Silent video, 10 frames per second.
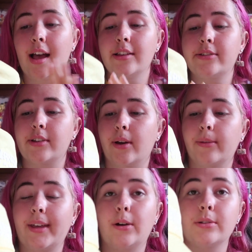So
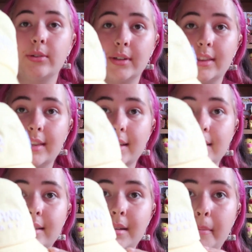they also did
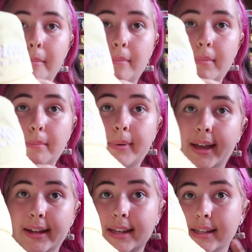this, but
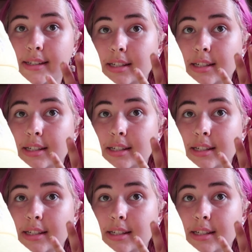in its